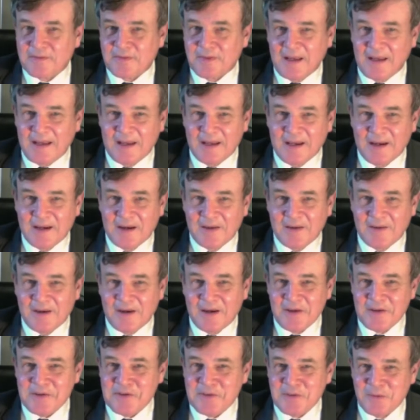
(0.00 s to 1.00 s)

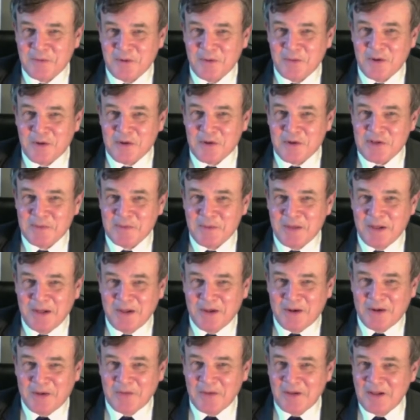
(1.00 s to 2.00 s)
I used to watch them a
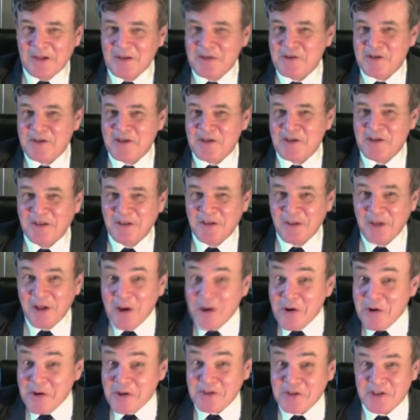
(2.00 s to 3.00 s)
lot, the
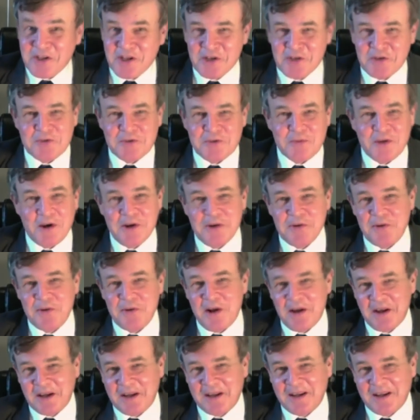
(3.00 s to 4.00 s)
Looney Tunes Roadrunner